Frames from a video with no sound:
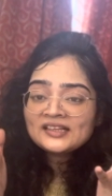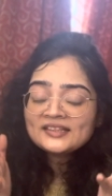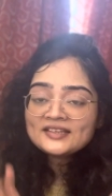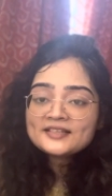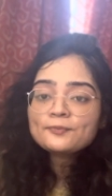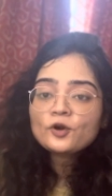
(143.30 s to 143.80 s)

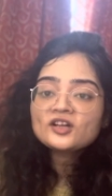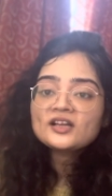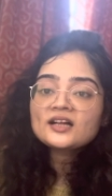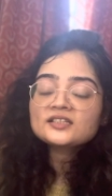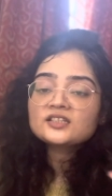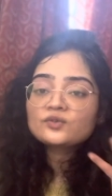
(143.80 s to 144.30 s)
this
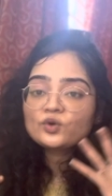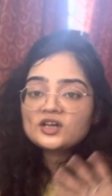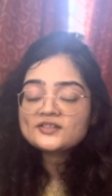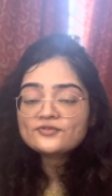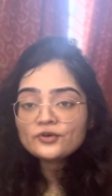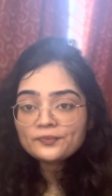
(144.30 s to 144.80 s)
product
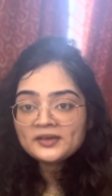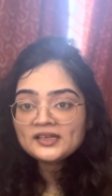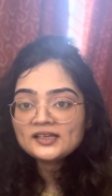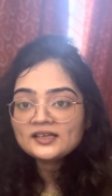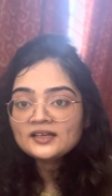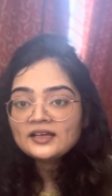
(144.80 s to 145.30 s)
works for
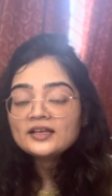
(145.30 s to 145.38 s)
me,